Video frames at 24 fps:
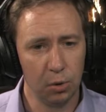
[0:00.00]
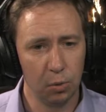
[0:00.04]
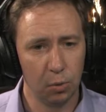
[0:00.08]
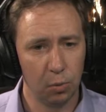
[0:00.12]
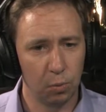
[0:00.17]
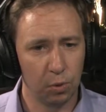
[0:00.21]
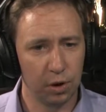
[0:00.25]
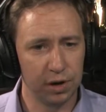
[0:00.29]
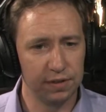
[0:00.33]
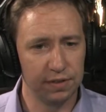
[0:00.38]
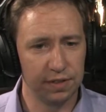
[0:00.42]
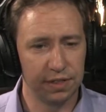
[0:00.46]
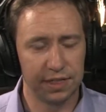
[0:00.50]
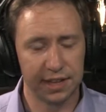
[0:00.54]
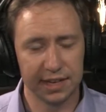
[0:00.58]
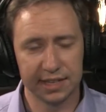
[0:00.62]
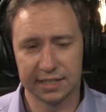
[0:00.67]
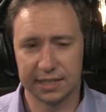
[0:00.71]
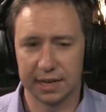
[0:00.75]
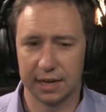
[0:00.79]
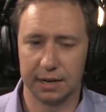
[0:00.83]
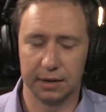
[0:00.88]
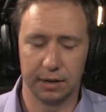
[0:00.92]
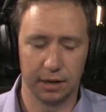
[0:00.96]
one of the
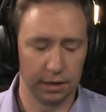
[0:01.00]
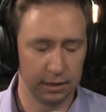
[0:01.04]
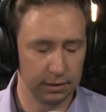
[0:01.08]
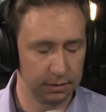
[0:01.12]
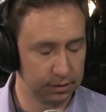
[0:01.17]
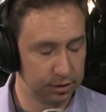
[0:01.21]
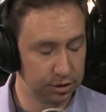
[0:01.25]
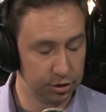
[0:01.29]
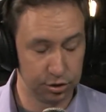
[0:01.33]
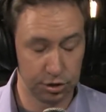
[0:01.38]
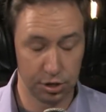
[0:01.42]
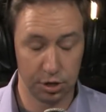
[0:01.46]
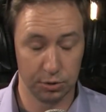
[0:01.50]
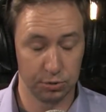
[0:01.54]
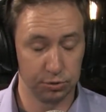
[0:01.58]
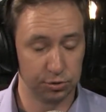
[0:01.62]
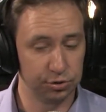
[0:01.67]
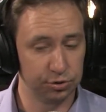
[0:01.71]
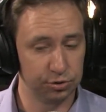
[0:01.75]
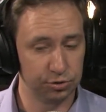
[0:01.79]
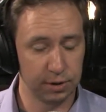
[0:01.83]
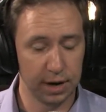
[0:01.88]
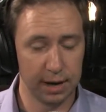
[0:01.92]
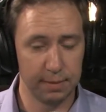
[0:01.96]
things that just goes
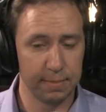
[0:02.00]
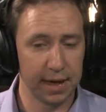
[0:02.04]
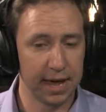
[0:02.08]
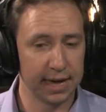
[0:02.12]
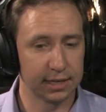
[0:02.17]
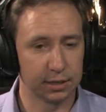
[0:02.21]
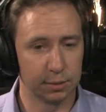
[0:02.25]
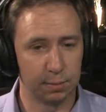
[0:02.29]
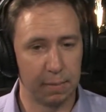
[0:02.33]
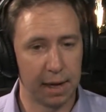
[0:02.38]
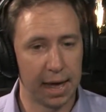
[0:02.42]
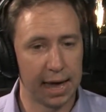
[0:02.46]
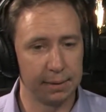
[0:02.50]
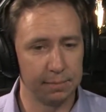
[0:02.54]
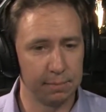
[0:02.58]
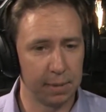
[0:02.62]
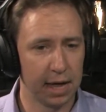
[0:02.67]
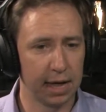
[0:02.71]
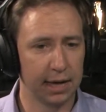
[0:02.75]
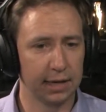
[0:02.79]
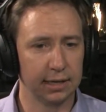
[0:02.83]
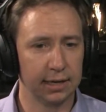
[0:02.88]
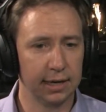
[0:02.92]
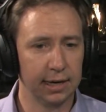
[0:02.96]
straight back to my
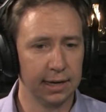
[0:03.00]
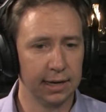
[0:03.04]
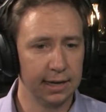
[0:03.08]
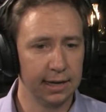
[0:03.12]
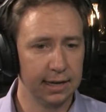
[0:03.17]
mind